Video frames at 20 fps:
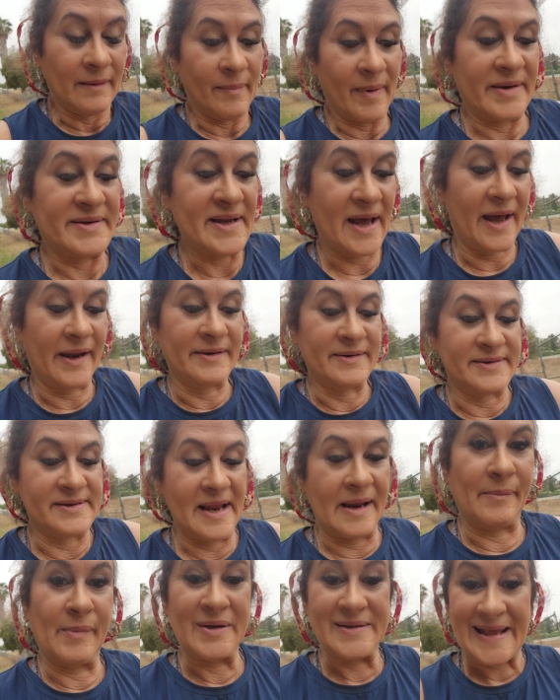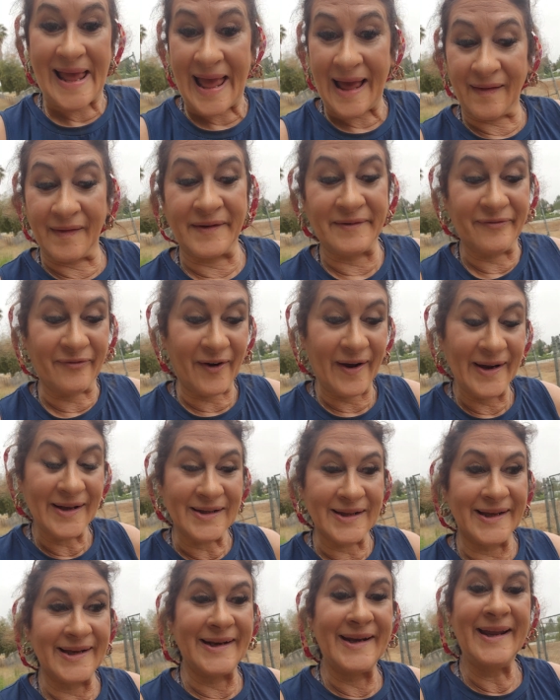my dad's name was Alan
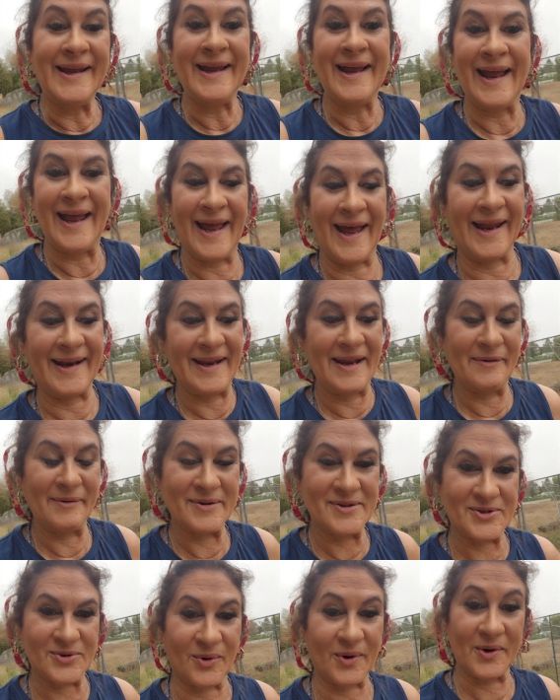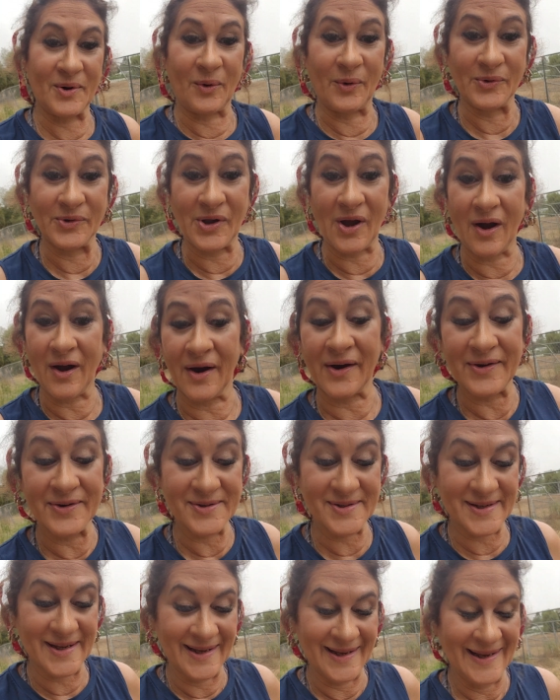Franklin, and he restored old
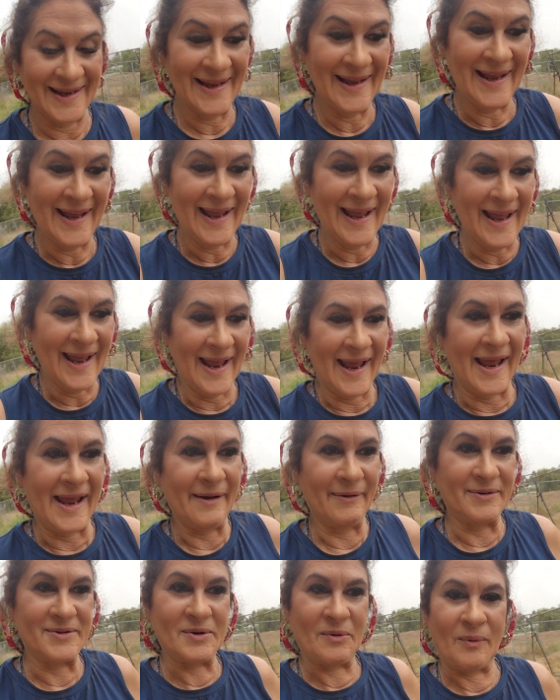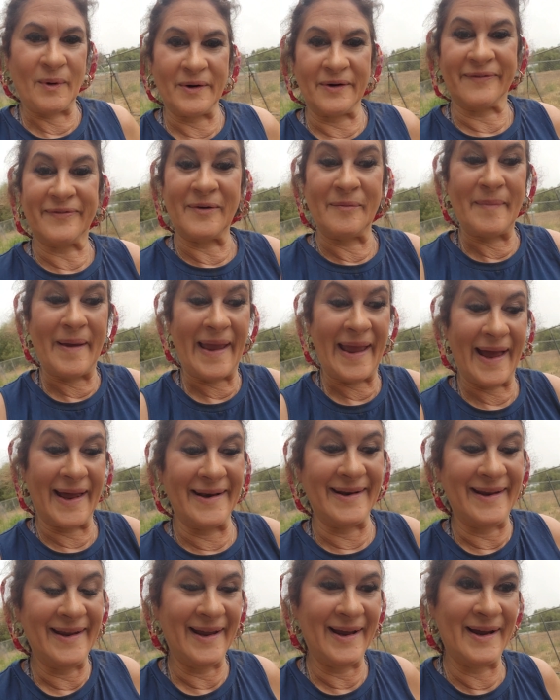cars. He was a wonderful
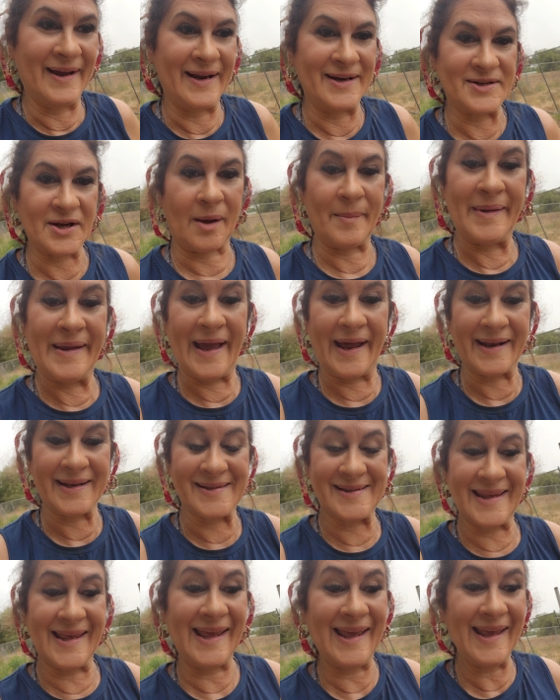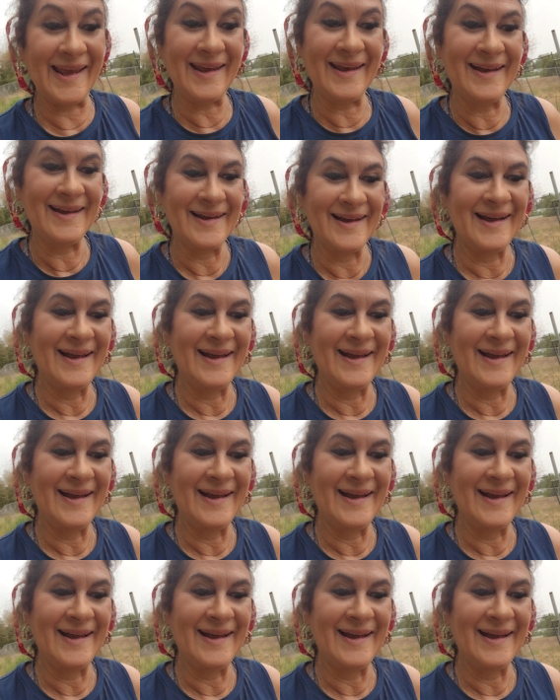man. He taught me how to ski.